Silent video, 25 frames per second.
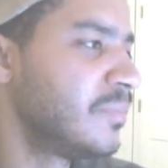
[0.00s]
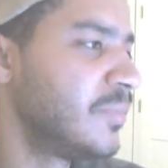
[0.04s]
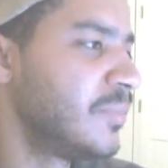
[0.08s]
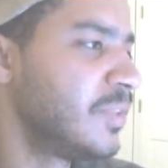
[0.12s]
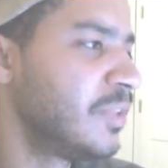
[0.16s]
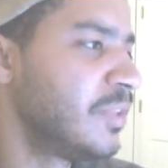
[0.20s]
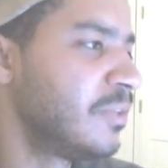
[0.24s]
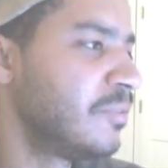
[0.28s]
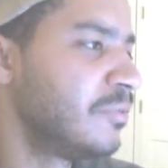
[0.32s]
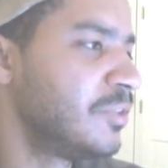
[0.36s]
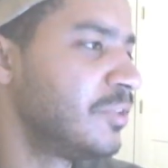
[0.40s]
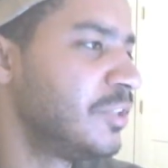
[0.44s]

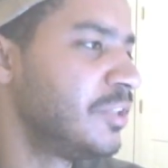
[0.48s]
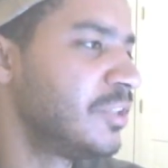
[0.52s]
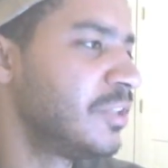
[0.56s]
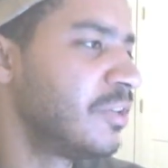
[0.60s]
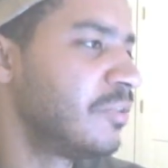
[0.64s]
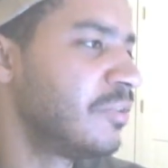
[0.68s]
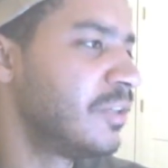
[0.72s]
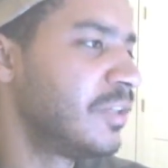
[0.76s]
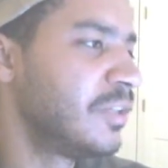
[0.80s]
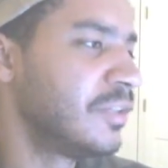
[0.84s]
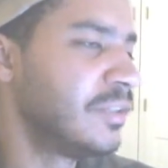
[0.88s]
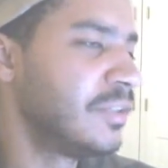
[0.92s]
You know, she's
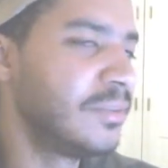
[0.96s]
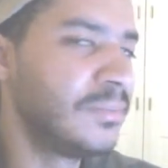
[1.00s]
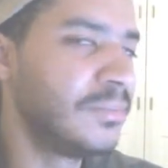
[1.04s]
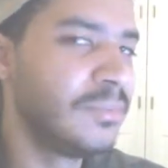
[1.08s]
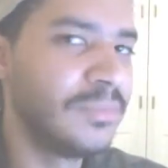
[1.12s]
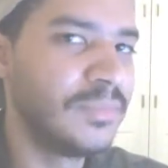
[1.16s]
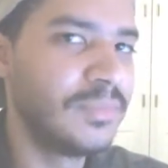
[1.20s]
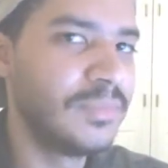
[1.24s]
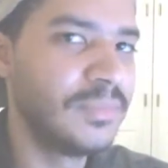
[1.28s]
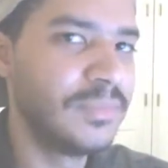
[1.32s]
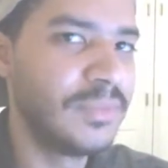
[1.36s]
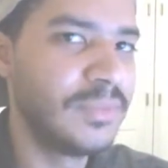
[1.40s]
gonna,
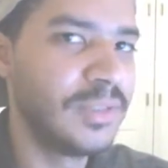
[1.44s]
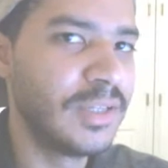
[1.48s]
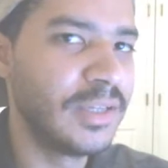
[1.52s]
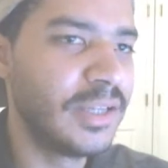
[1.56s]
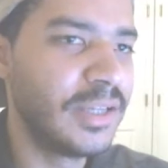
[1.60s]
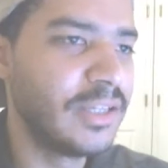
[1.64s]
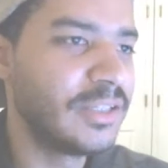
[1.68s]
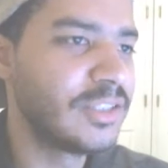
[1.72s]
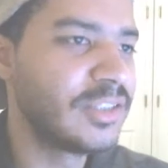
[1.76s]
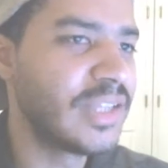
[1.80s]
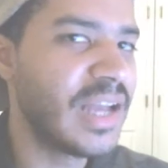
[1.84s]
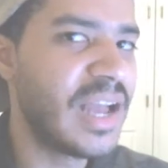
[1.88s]
I
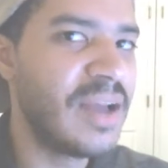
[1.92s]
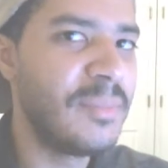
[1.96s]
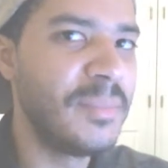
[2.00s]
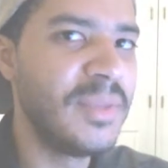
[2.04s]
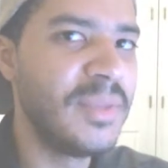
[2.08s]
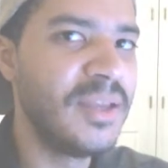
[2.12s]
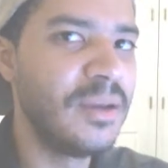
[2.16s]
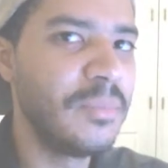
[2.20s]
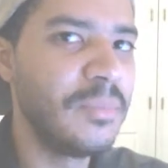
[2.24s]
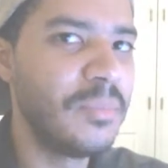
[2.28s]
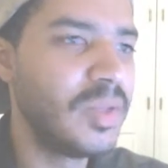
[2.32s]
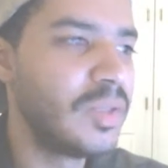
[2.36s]
guess, tie
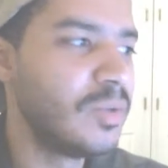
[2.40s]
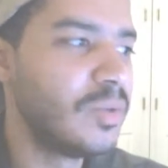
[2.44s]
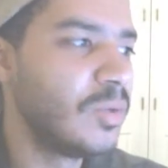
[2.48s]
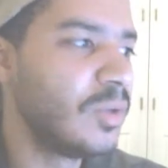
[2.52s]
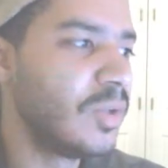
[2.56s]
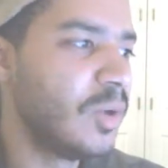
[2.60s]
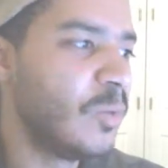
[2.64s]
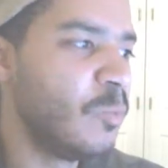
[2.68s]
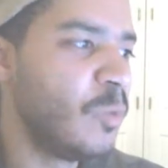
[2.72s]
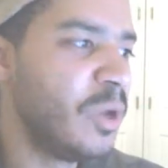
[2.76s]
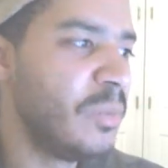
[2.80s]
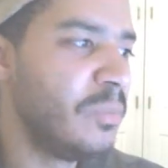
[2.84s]
me up in
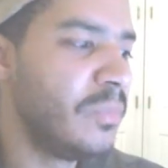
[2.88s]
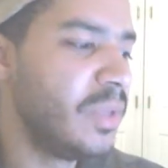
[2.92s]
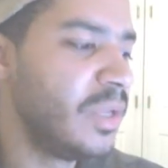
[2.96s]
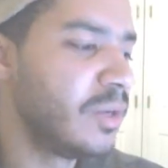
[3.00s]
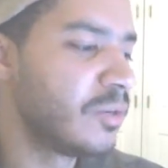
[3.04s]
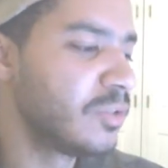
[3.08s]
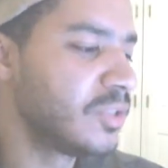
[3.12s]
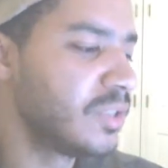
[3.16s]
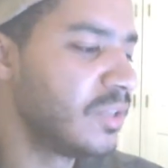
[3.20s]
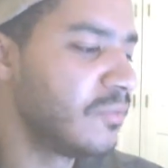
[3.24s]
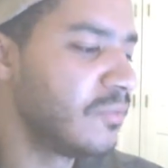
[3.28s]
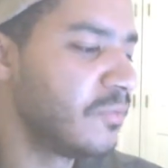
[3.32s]
with me
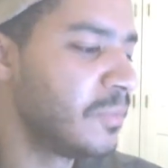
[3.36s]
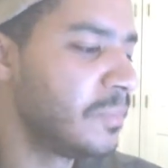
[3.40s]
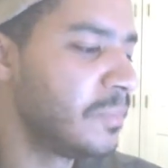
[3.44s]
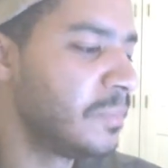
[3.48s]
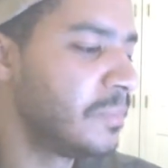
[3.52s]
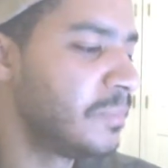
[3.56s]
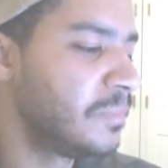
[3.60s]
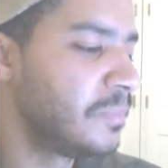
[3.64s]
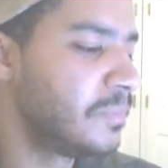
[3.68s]
or something.